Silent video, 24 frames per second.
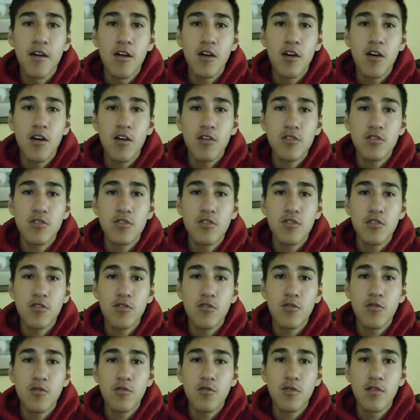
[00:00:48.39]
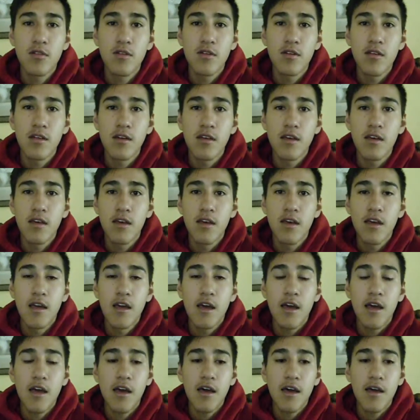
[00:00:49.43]
Also,
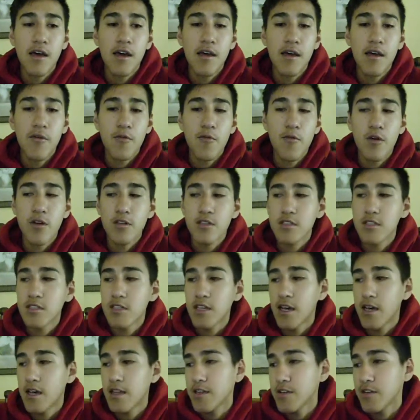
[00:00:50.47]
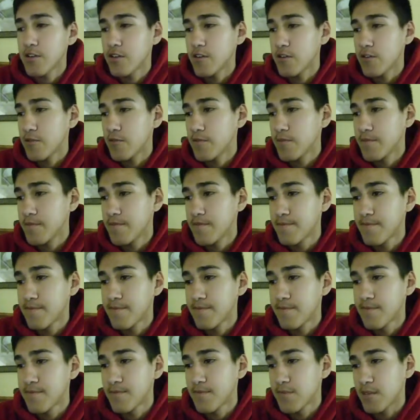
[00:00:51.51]
I want to kind
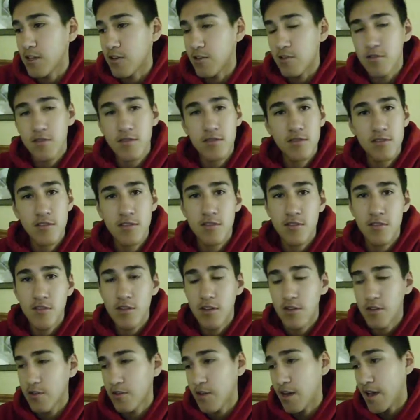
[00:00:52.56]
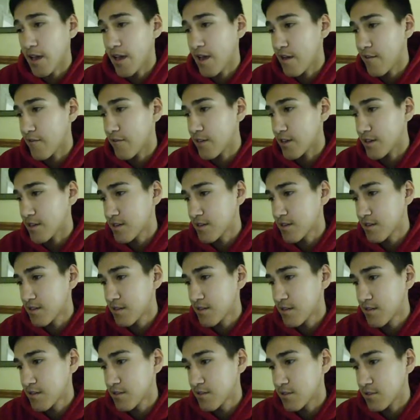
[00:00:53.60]
of, I have like
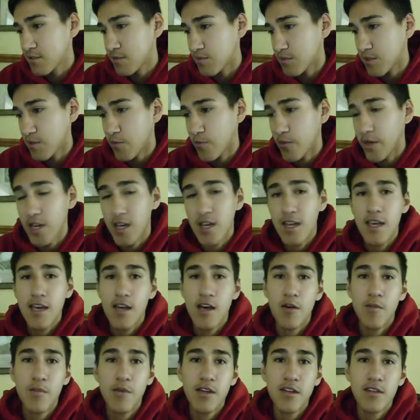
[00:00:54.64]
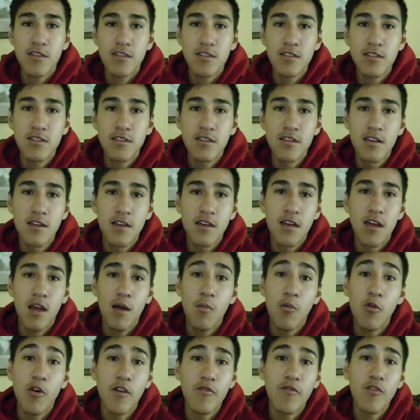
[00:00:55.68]
something written down because I'm
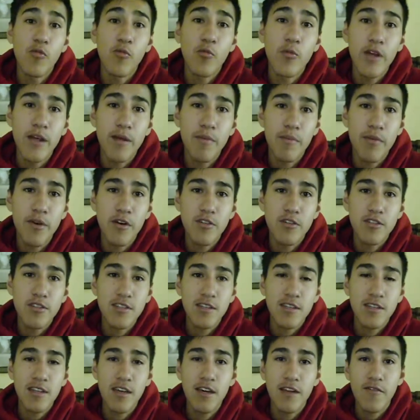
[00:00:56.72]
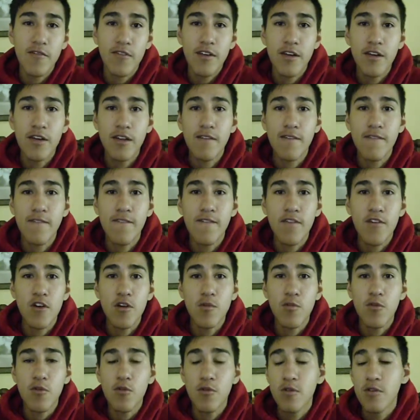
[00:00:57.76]
more of a written person, not a very
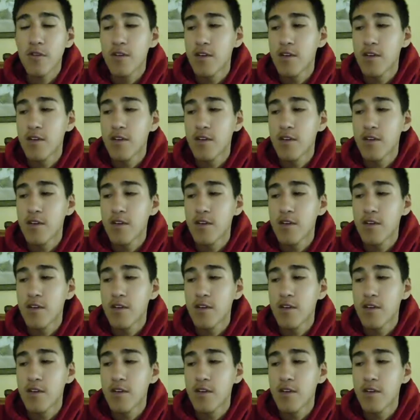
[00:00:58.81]
verbal,